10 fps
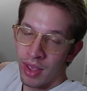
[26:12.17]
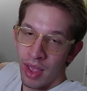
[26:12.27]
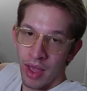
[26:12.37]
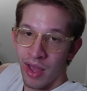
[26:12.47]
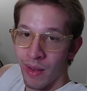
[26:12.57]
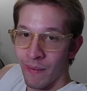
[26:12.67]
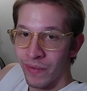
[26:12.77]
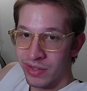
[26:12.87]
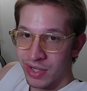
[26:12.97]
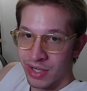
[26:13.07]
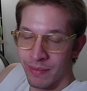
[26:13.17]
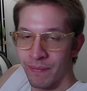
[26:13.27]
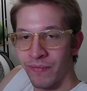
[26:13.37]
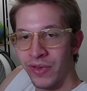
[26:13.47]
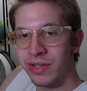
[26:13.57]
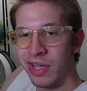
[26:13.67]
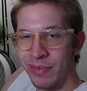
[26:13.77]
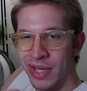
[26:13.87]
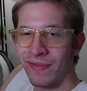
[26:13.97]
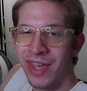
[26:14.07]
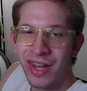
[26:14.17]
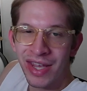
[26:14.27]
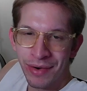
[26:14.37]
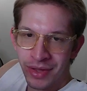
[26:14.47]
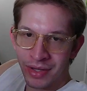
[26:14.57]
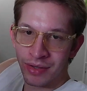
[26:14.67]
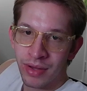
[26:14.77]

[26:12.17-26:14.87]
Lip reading: Feels like I'm kind of getting out of the